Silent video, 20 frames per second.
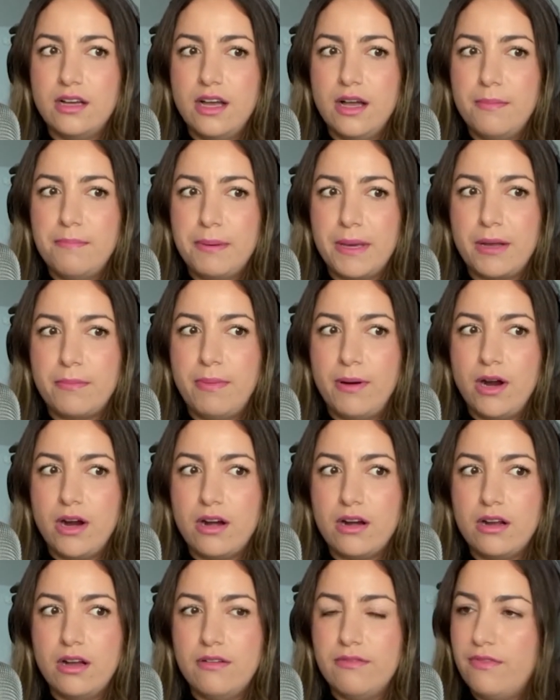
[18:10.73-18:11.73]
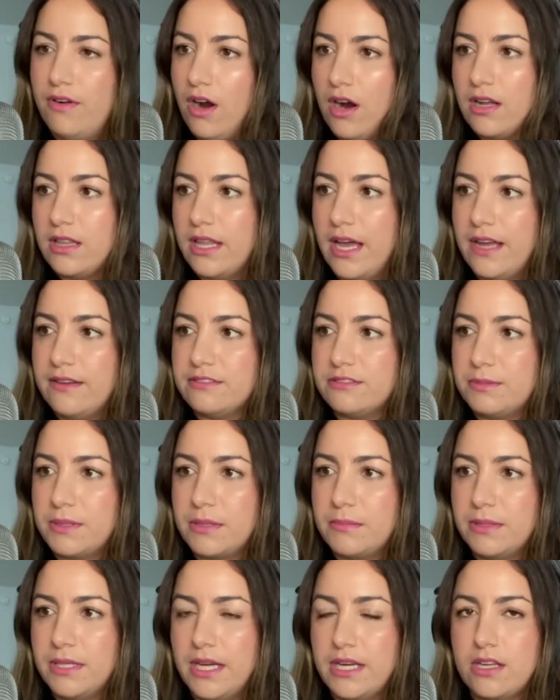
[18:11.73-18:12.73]
a big part of our lives
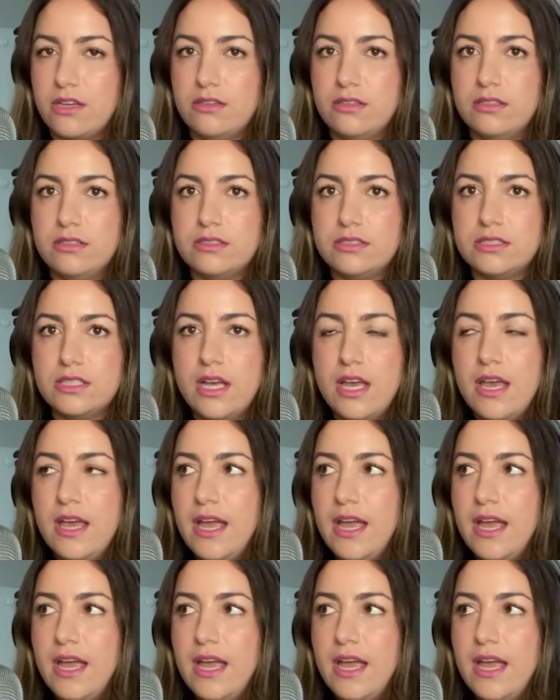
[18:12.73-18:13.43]
being millennials,